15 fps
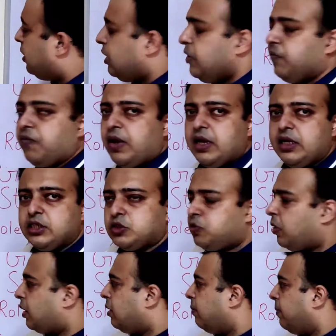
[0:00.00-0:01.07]
e5 is
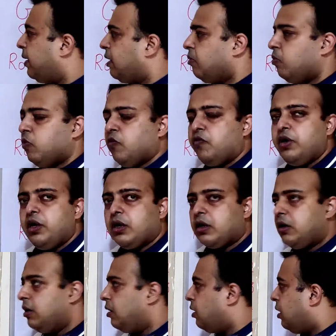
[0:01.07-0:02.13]
one main move
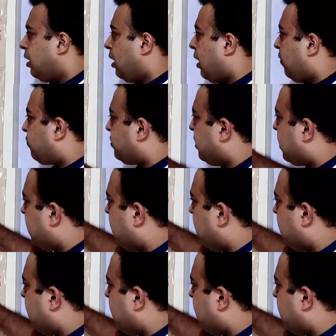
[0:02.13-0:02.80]
here. After